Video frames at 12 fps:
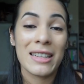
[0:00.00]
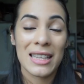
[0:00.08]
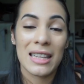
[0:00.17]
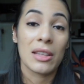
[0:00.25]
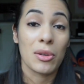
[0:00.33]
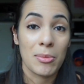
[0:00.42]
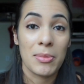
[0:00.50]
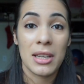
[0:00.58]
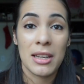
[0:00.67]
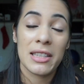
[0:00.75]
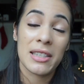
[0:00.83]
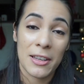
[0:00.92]
I say little
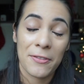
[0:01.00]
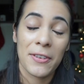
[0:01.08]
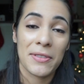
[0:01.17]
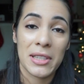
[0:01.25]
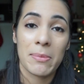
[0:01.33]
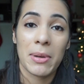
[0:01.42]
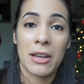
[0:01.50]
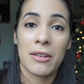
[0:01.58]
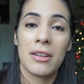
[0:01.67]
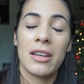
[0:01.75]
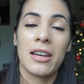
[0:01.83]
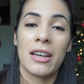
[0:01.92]
bitty, it's like
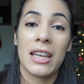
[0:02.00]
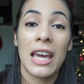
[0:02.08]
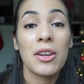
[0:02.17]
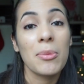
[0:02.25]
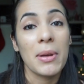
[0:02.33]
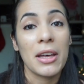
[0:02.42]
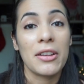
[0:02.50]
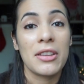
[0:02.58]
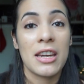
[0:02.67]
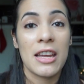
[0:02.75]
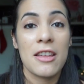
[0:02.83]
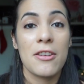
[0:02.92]
15-pound kettlebell
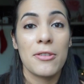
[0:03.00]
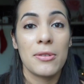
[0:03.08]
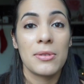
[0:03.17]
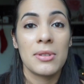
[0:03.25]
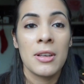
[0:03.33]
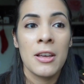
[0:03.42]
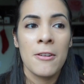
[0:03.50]
that I use